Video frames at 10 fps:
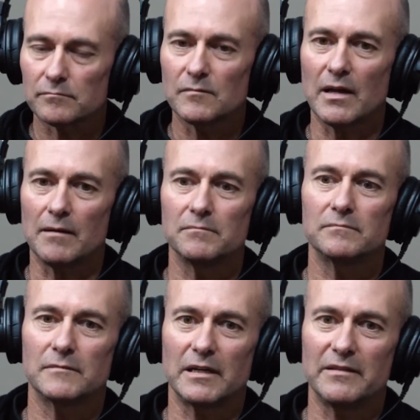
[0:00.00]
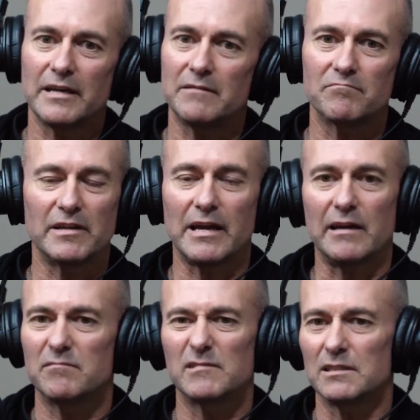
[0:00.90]
Yeah. And then,
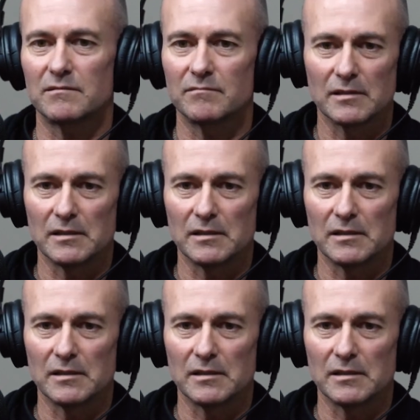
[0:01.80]
just